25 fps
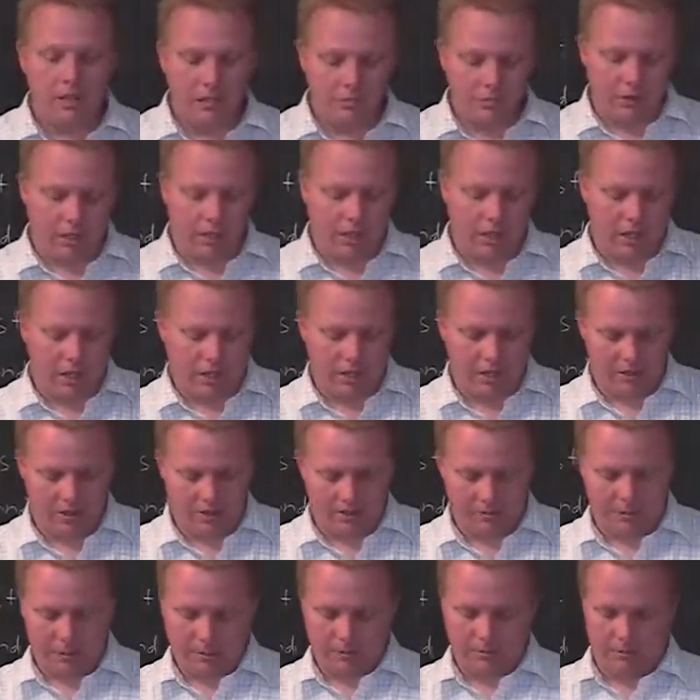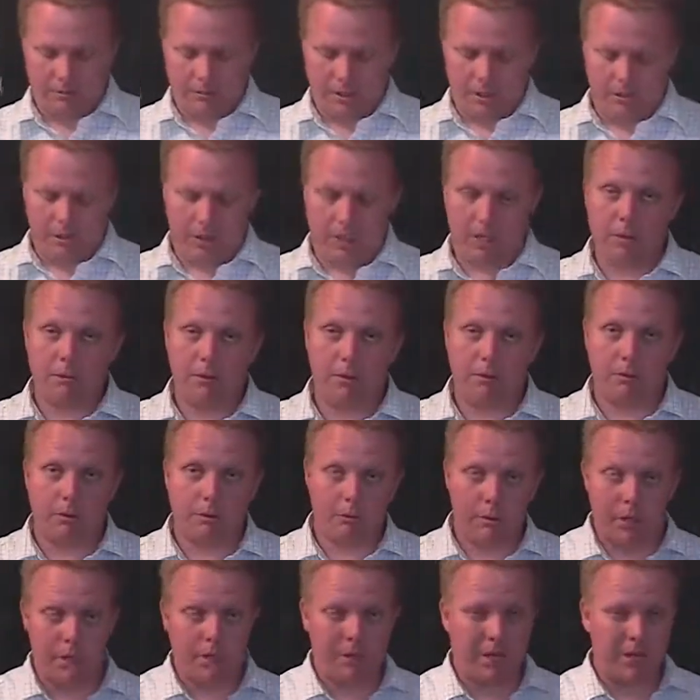We could hire some people maybe to come up with
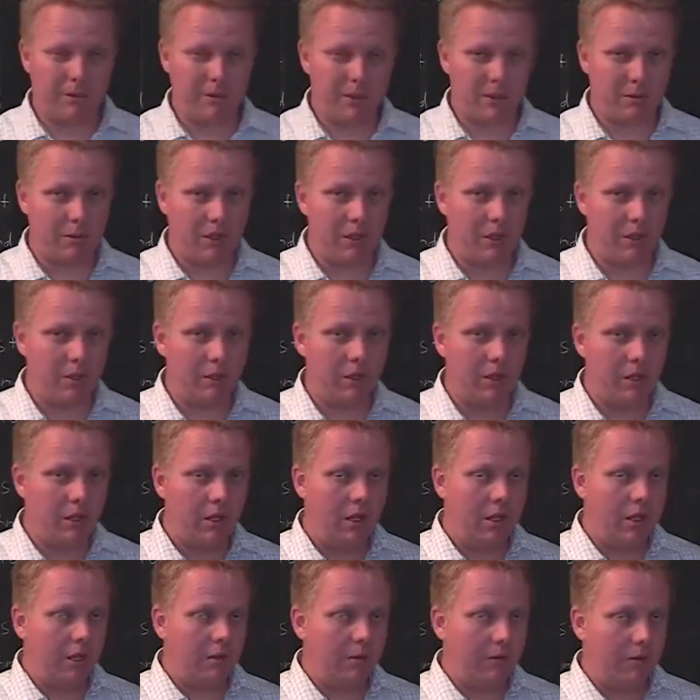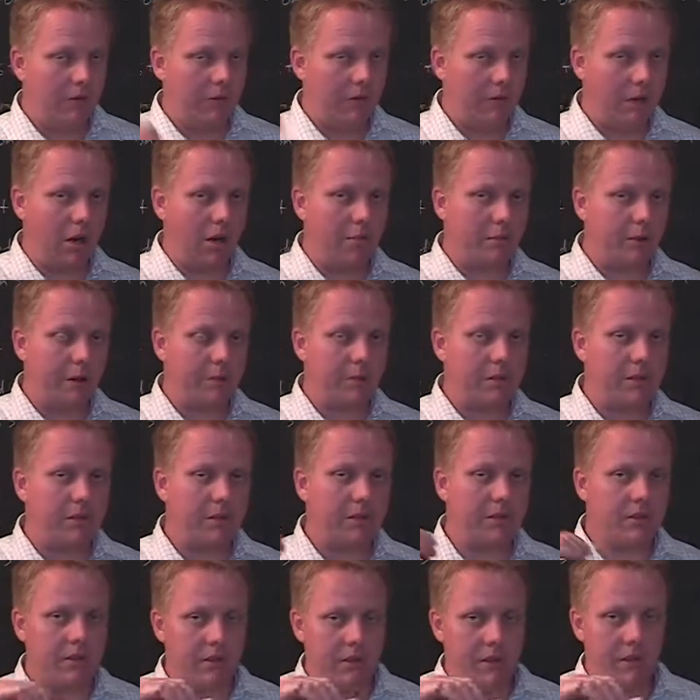better names than we do. But for our
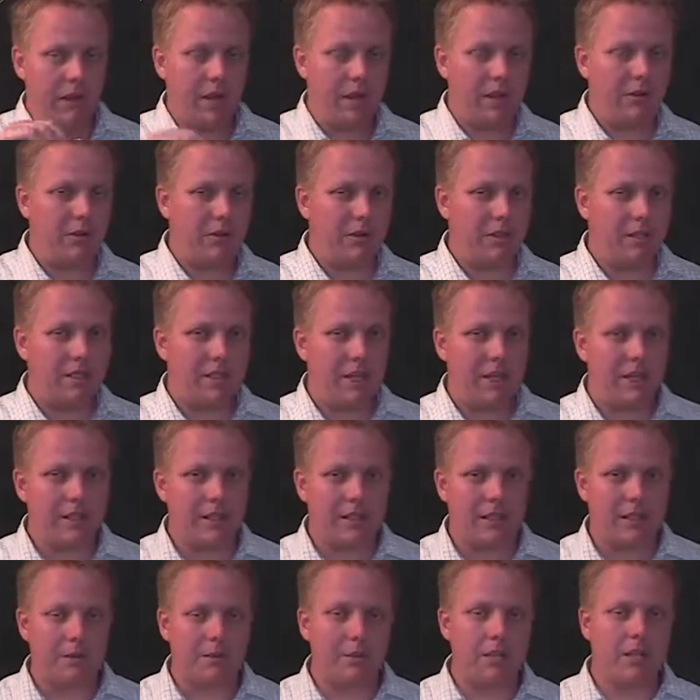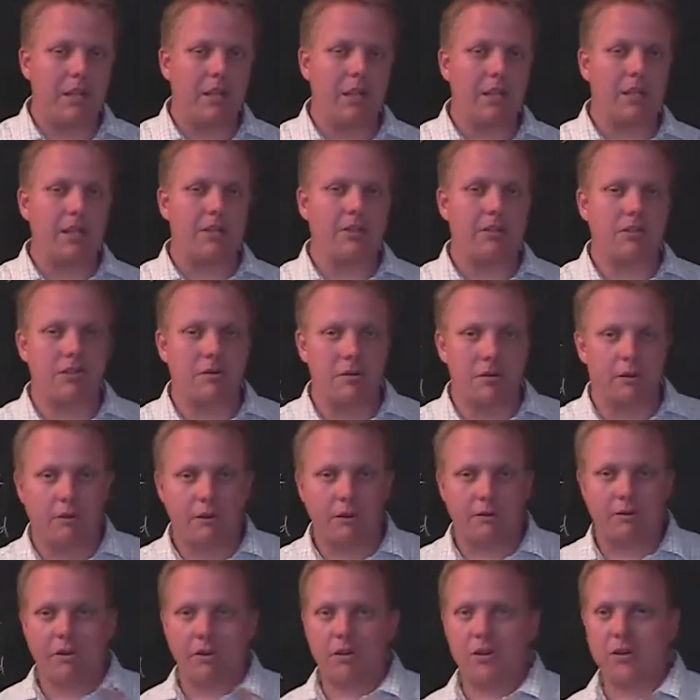purposes, and for the test, it'll be a lot easier to
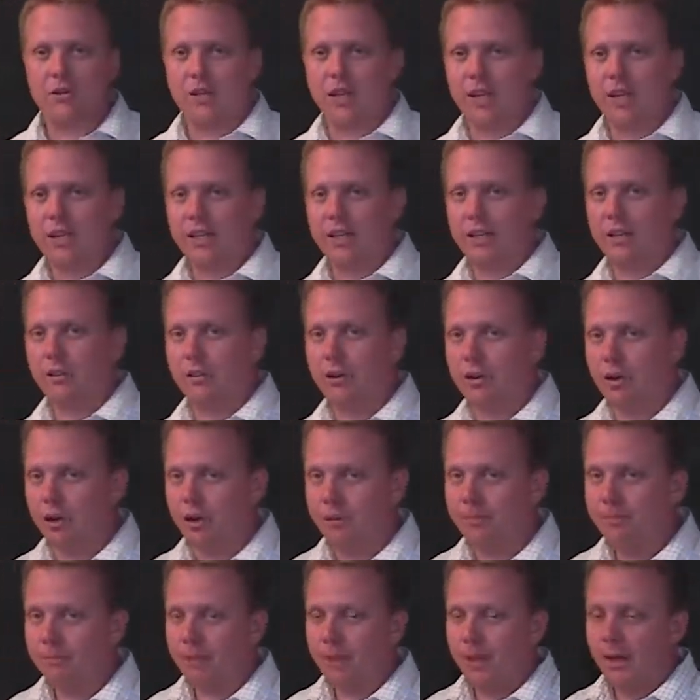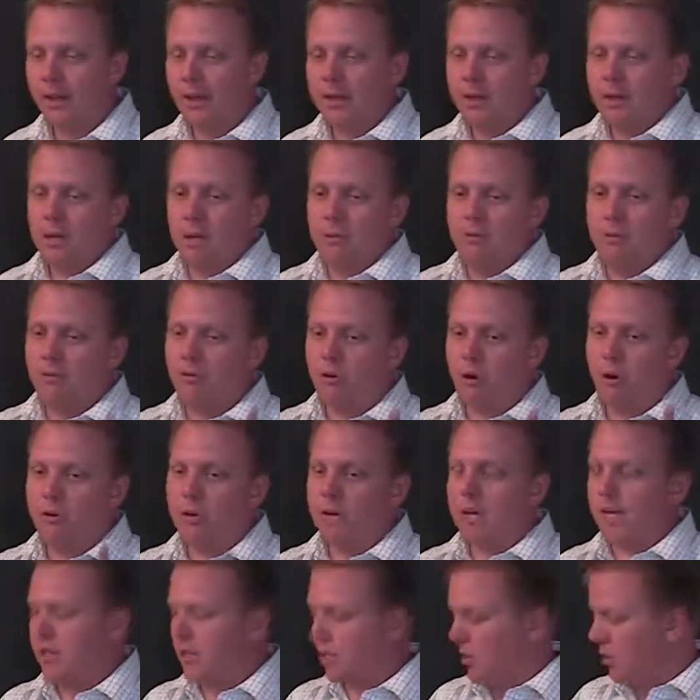remember first, second, and third. Before
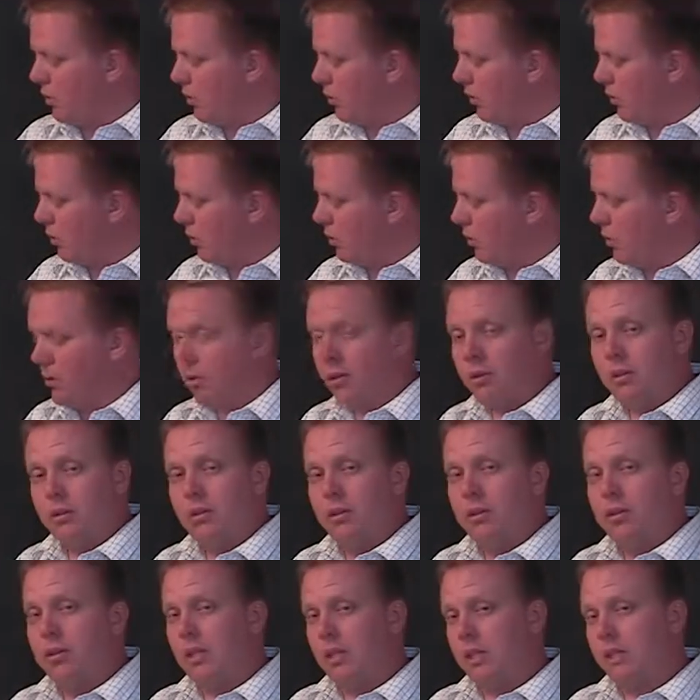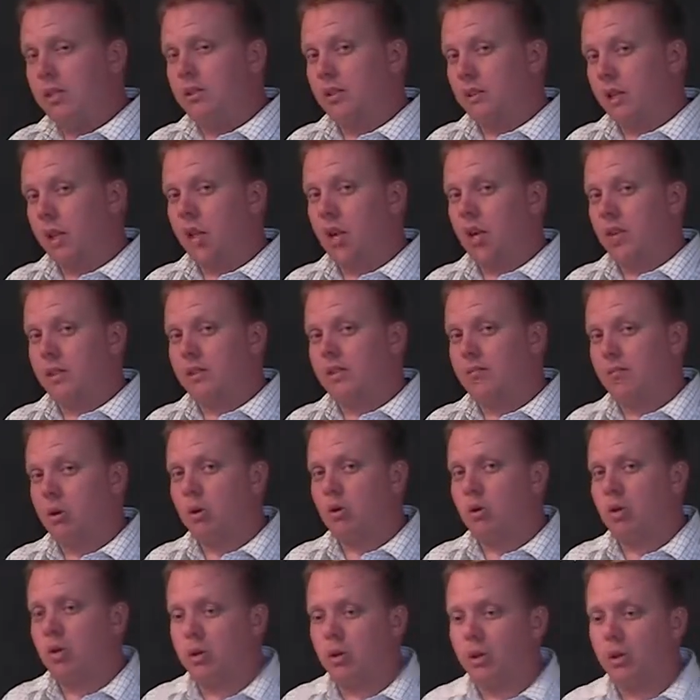we get to these laws of
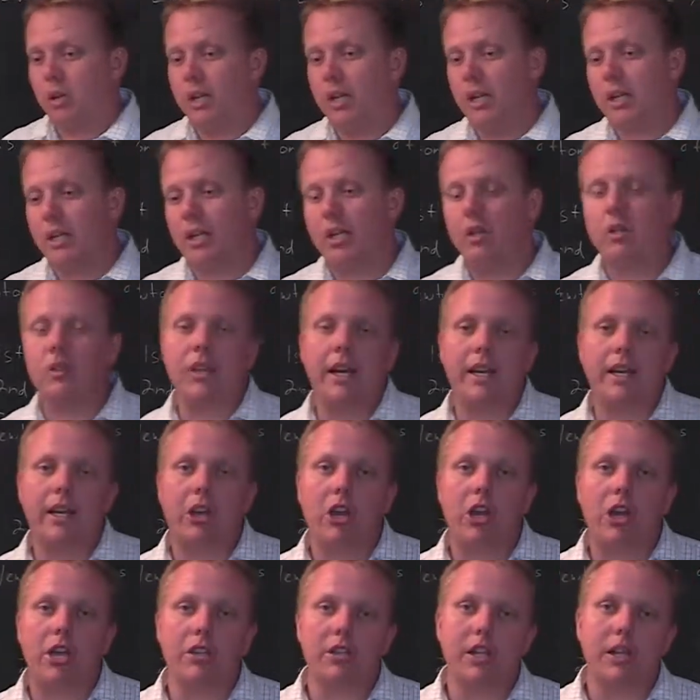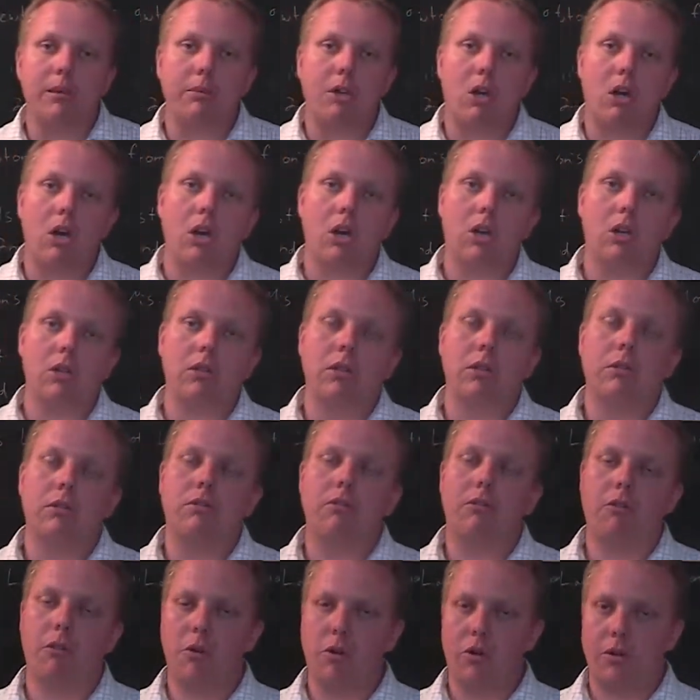motion, though, you need to understand a concept called
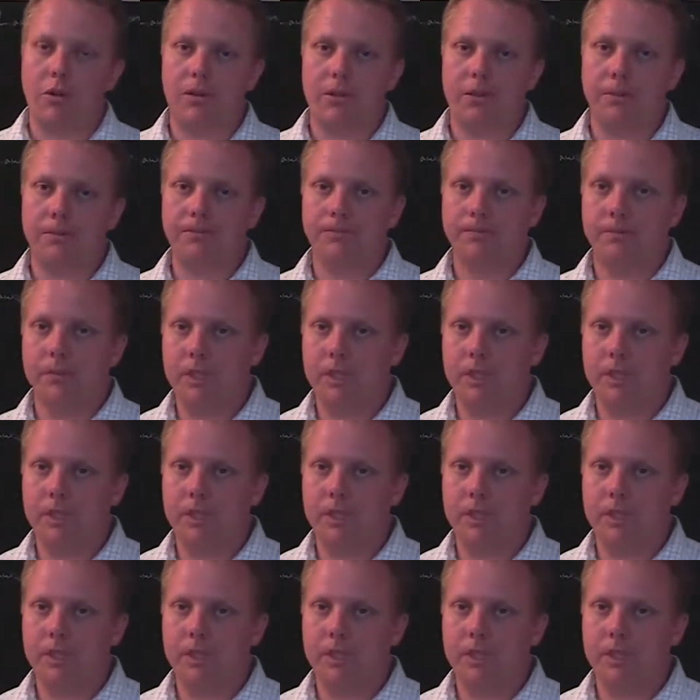force.